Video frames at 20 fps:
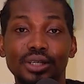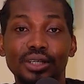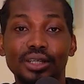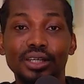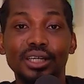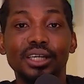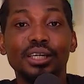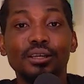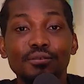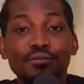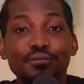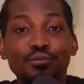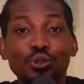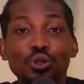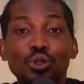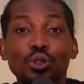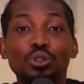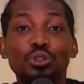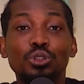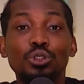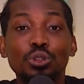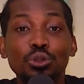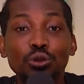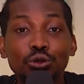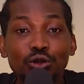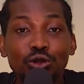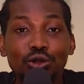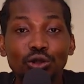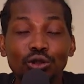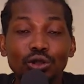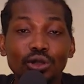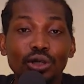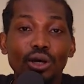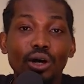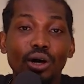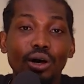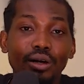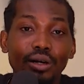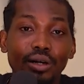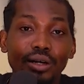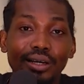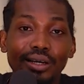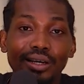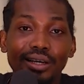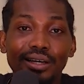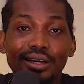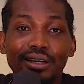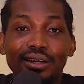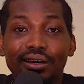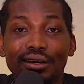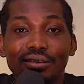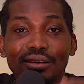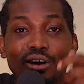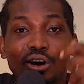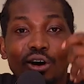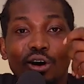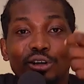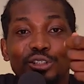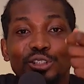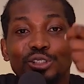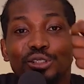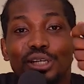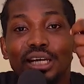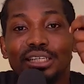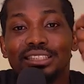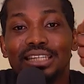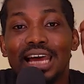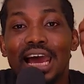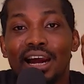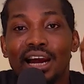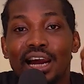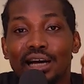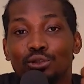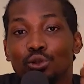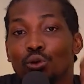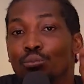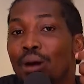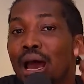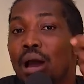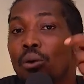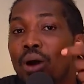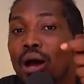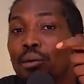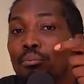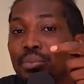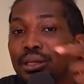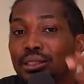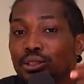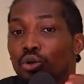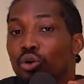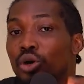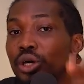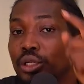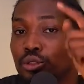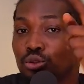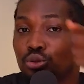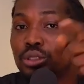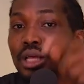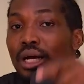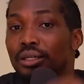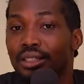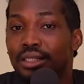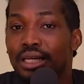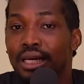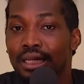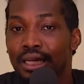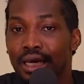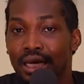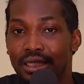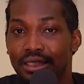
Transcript: If you could use 100 naira to buy one Bitcoin in 2009,